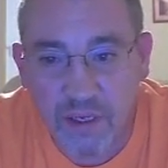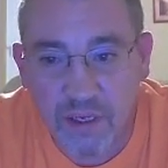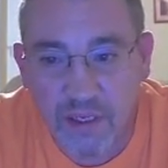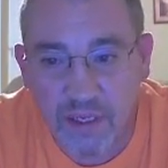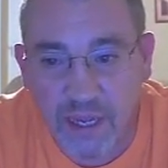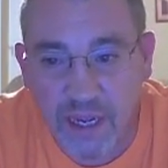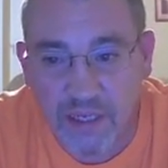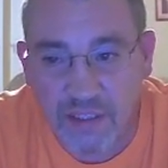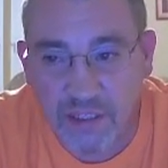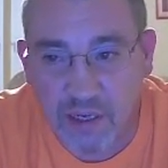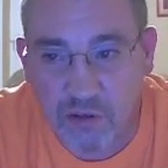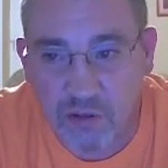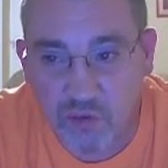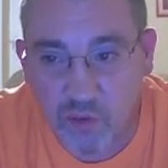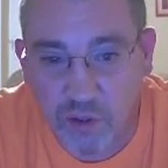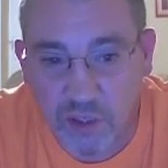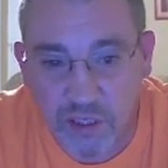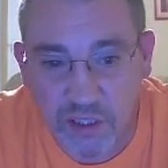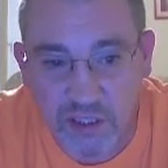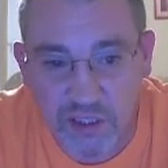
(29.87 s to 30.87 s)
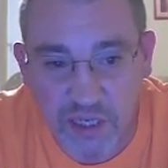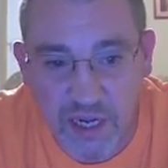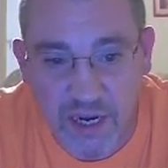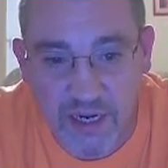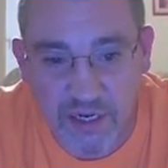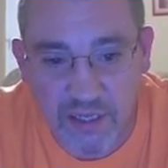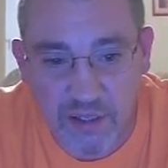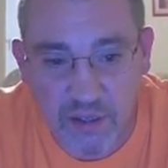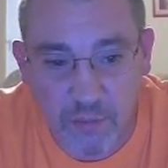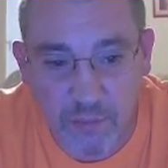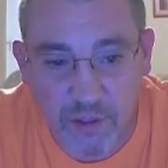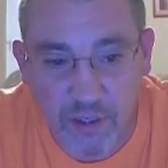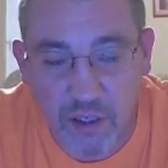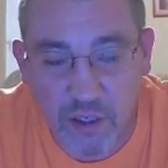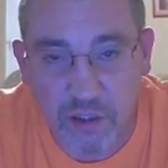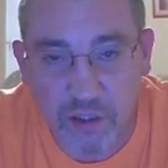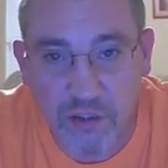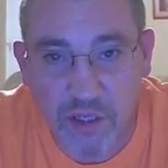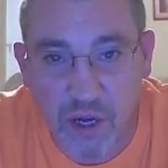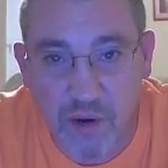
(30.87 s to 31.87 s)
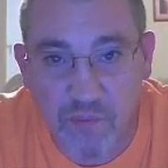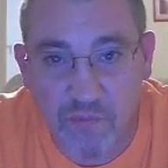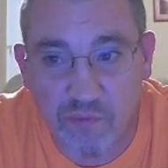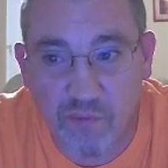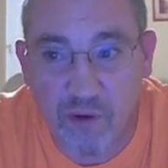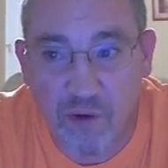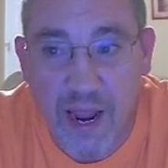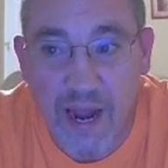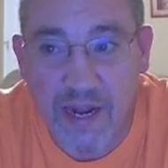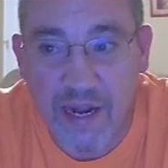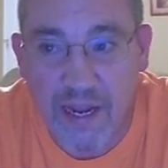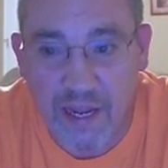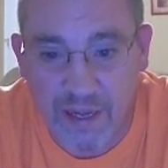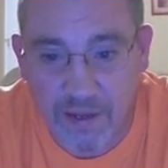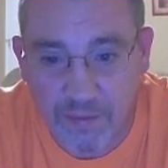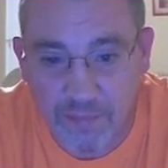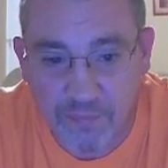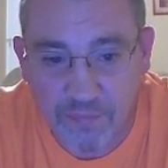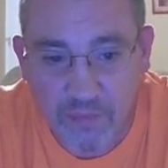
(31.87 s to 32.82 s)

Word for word: guys, I was really excited though because um, Friday